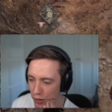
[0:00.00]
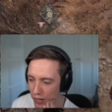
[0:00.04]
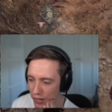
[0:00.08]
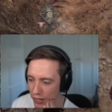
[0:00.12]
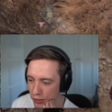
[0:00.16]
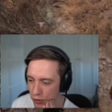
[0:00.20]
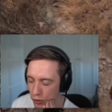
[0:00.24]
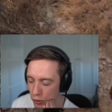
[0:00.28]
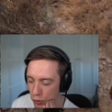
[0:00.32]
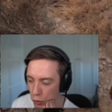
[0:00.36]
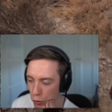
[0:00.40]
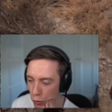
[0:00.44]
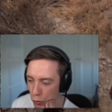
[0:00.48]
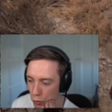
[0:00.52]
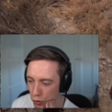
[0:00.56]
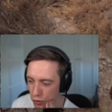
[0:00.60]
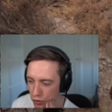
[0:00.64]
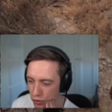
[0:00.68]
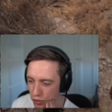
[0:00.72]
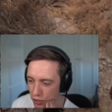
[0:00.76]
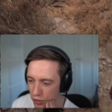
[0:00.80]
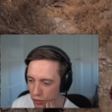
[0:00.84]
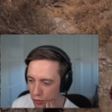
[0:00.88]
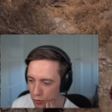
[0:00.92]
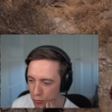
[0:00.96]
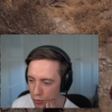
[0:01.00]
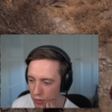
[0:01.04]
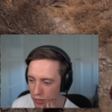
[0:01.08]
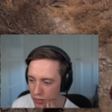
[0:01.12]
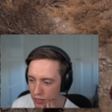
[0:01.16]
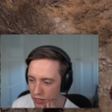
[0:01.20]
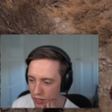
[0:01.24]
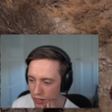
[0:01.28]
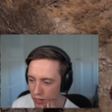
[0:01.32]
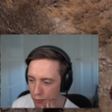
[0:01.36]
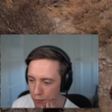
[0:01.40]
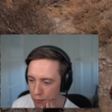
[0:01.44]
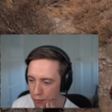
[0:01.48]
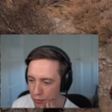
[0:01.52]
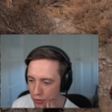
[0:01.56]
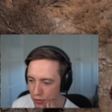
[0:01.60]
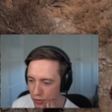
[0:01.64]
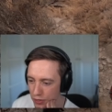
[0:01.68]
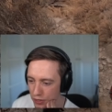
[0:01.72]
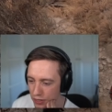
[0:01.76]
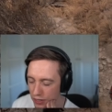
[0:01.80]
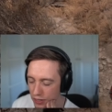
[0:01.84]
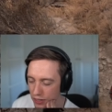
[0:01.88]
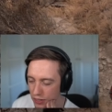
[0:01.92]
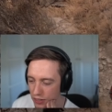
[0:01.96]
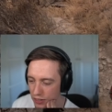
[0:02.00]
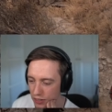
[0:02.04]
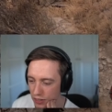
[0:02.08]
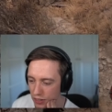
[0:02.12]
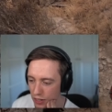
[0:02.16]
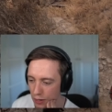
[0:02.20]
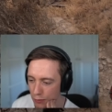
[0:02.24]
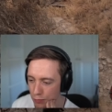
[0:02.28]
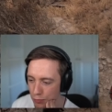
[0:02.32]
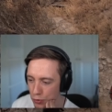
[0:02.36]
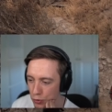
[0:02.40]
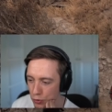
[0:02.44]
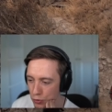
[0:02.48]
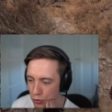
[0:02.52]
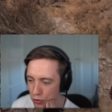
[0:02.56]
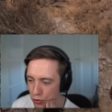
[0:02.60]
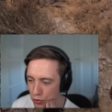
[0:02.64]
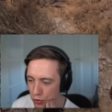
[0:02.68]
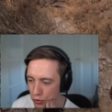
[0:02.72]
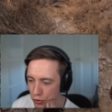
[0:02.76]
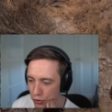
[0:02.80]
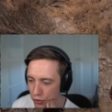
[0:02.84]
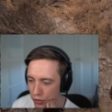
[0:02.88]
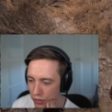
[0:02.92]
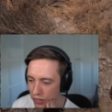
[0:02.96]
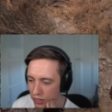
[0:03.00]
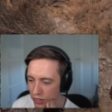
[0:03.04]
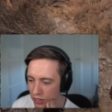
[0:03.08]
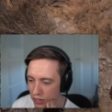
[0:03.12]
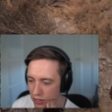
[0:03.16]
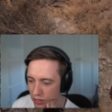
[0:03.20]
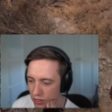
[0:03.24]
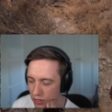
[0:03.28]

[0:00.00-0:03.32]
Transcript: next core skill by 10%, up to 30?